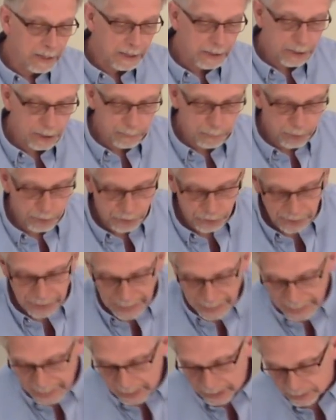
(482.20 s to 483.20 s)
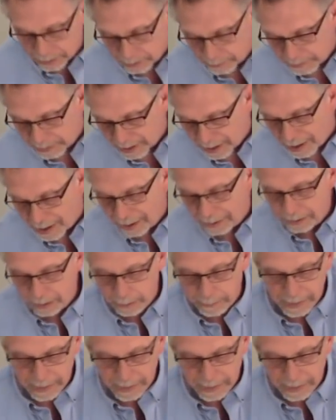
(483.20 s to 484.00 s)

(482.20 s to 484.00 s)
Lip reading: you put your hand behind the